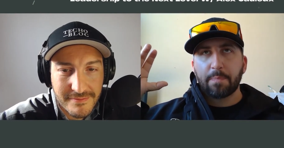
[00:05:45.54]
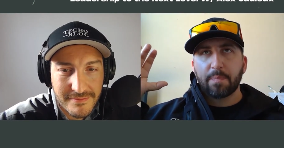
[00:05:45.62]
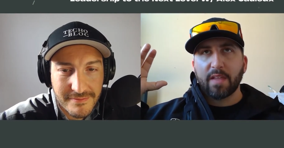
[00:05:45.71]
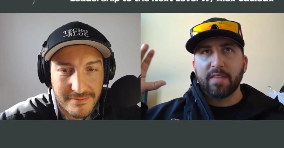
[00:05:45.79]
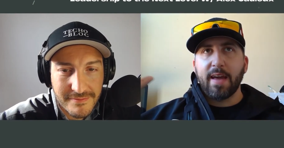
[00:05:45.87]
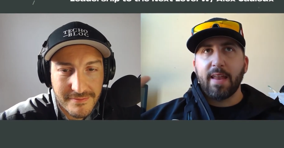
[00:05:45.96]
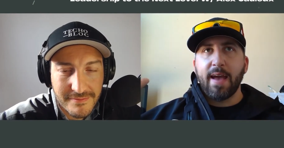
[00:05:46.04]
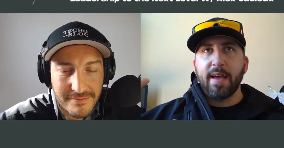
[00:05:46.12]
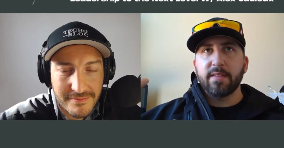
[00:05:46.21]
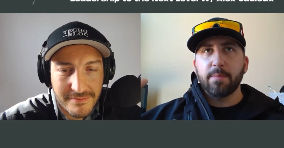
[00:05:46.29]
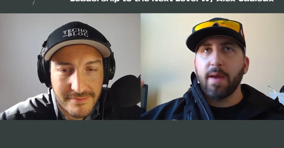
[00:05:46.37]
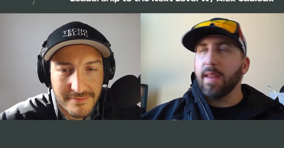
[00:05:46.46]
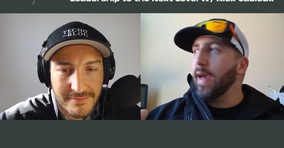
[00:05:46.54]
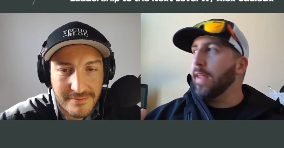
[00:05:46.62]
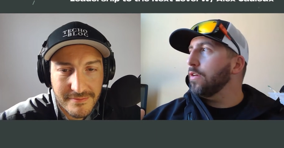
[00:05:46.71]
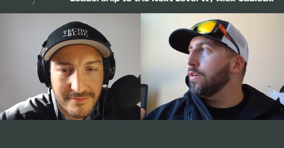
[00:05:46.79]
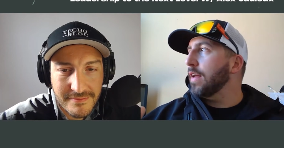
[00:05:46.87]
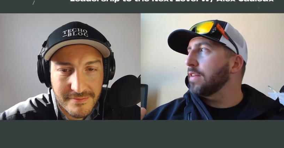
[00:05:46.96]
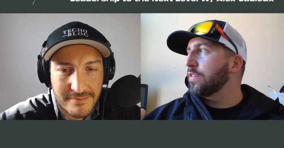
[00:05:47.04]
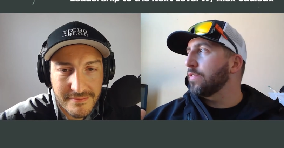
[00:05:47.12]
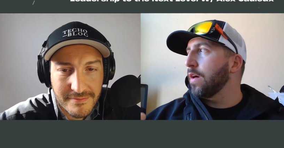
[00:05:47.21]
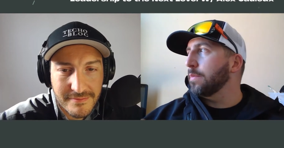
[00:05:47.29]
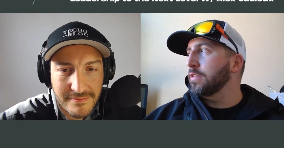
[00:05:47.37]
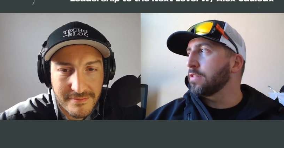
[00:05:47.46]
Speaker 1: they had asked, man, how do you guys
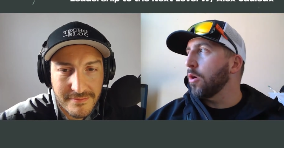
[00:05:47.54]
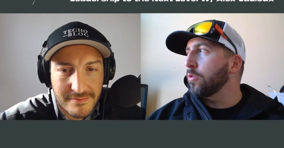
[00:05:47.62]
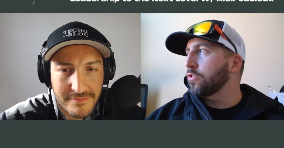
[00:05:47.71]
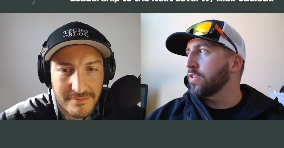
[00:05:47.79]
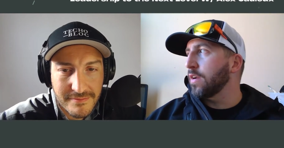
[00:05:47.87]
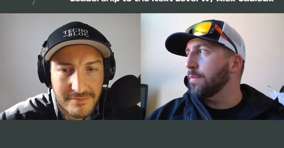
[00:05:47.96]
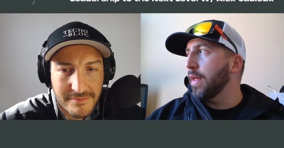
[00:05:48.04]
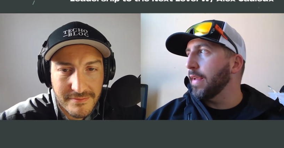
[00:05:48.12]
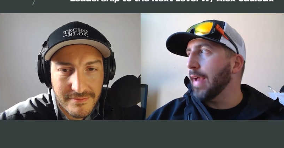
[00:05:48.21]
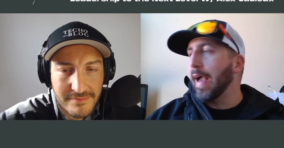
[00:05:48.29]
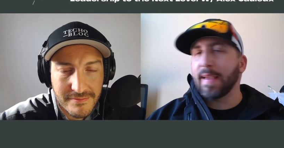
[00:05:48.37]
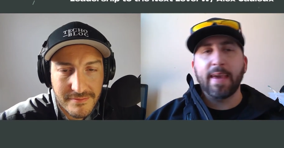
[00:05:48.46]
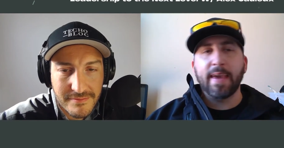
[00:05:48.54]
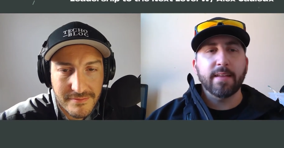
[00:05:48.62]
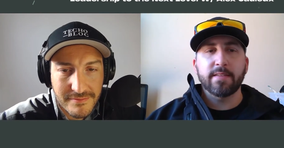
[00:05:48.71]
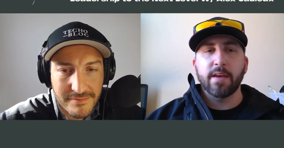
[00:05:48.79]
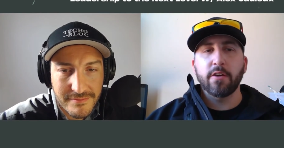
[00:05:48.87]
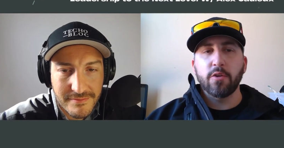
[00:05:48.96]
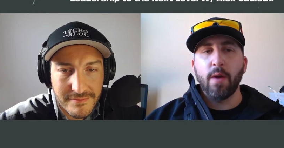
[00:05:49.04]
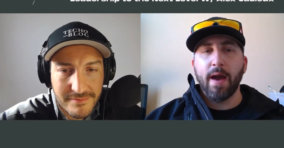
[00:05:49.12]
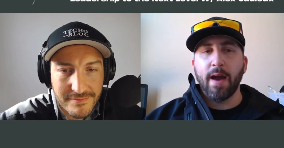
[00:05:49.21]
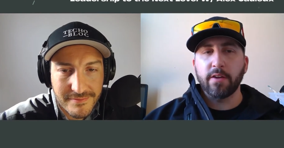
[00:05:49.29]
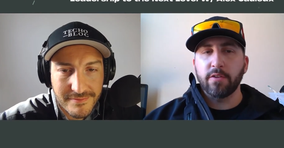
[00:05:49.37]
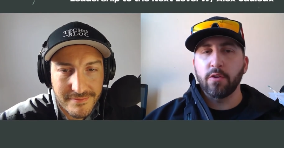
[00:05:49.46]
develop these cultures? And I'm like, I can't tell you
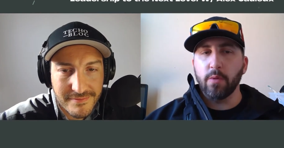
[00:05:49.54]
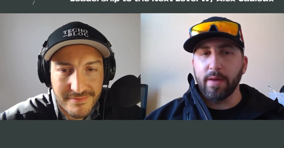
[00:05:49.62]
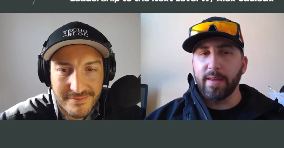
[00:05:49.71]
how to do it.